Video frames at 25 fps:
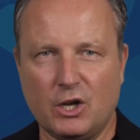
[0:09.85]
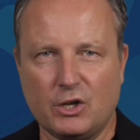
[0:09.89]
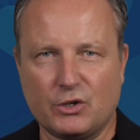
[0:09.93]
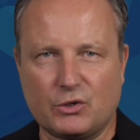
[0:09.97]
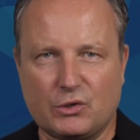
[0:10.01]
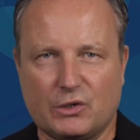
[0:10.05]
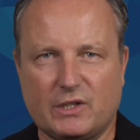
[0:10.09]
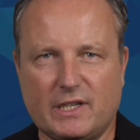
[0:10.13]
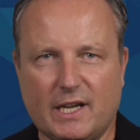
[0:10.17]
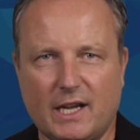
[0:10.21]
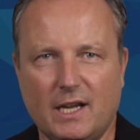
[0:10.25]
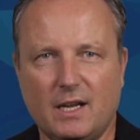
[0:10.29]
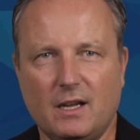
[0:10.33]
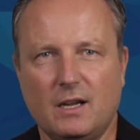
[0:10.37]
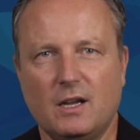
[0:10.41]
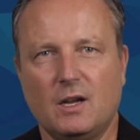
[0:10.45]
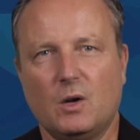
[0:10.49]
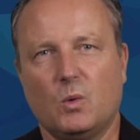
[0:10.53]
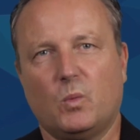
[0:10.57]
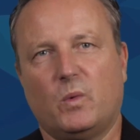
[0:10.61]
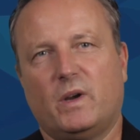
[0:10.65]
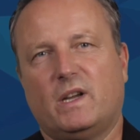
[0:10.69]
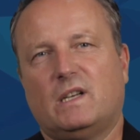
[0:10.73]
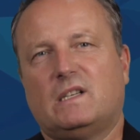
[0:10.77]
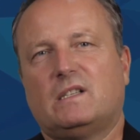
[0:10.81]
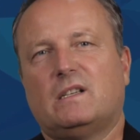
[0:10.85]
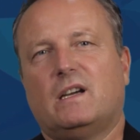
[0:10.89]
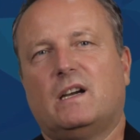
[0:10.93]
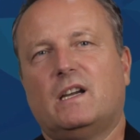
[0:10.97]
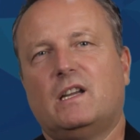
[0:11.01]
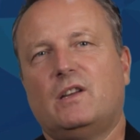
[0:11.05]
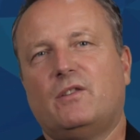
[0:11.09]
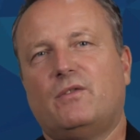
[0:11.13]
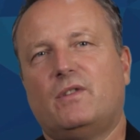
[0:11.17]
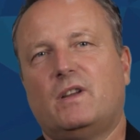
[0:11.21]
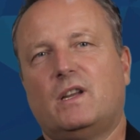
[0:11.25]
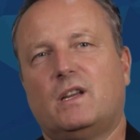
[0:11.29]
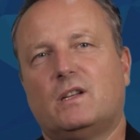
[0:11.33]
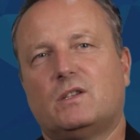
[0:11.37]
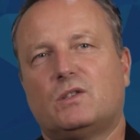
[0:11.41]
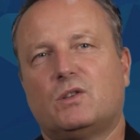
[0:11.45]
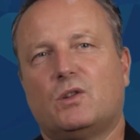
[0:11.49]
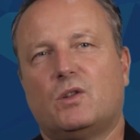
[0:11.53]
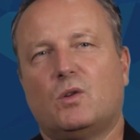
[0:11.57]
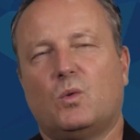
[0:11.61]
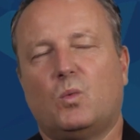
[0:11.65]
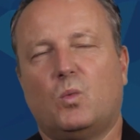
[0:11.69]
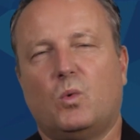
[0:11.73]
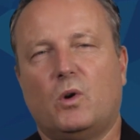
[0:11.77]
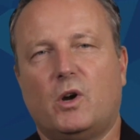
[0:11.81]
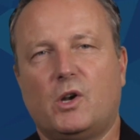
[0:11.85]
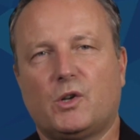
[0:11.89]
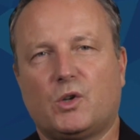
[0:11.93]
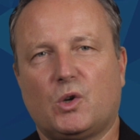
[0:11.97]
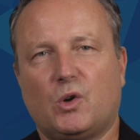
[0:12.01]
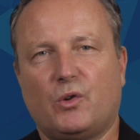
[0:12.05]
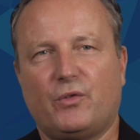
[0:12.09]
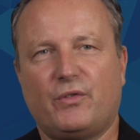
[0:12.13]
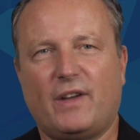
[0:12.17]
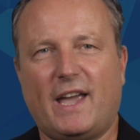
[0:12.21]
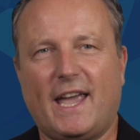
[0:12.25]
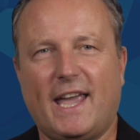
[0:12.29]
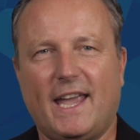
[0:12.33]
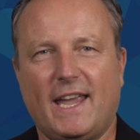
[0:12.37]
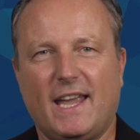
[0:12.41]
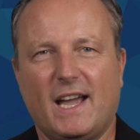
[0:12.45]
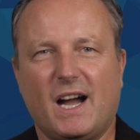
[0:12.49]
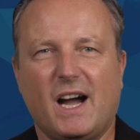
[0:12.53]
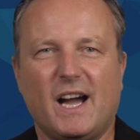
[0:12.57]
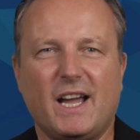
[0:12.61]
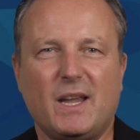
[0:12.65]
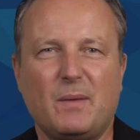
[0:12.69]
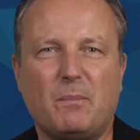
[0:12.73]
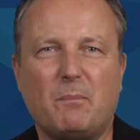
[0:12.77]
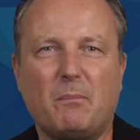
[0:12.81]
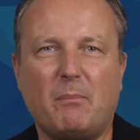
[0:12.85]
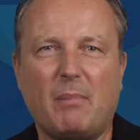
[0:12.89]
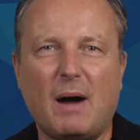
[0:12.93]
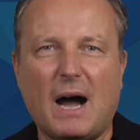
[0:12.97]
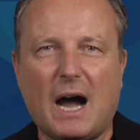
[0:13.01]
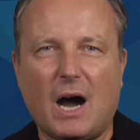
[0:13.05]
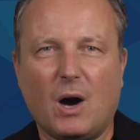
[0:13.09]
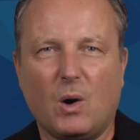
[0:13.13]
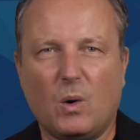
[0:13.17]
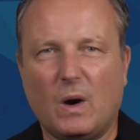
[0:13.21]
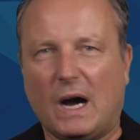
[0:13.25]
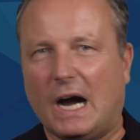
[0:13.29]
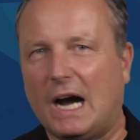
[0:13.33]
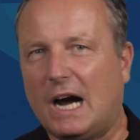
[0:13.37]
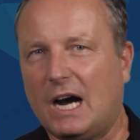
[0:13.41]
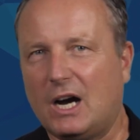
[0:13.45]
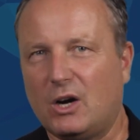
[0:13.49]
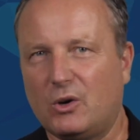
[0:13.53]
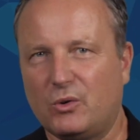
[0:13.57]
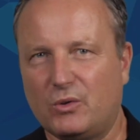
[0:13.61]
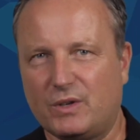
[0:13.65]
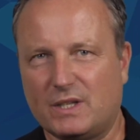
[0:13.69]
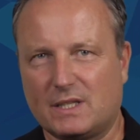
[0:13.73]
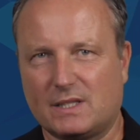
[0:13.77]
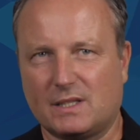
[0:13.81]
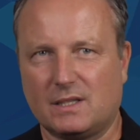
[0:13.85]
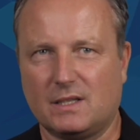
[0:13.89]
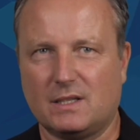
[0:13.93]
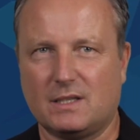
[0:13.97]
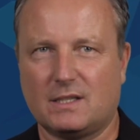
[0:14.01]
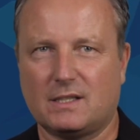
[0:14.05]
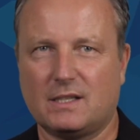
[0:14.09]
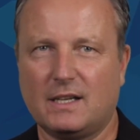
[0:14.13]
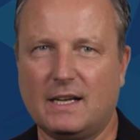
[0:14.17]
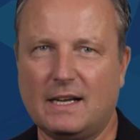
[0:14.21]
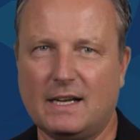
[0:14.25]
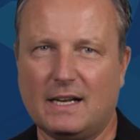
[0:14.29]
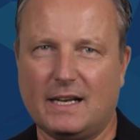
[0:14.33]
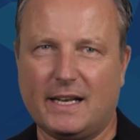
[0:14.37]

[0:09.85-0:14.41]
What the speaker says: Today, we're diving into the world of AI powerhouses.